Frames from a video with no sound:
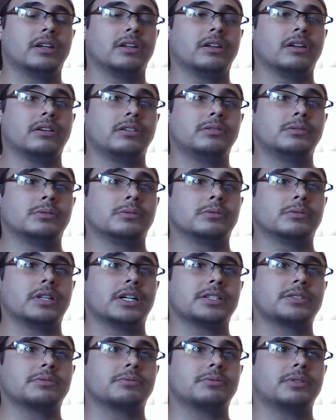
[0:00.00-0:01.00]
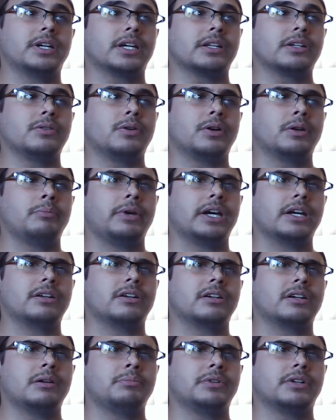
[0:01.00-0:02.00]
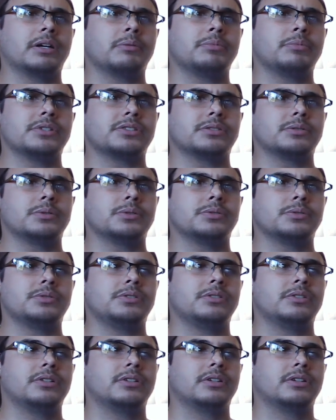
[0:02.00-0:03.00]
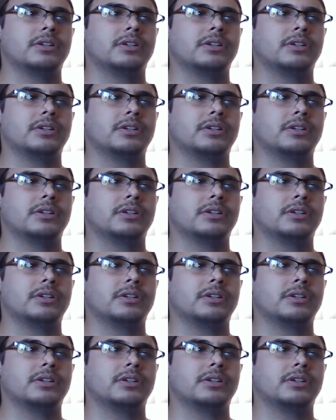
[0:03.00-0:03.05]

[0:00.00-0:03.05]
Oh, that's right. Going back a couple episodes,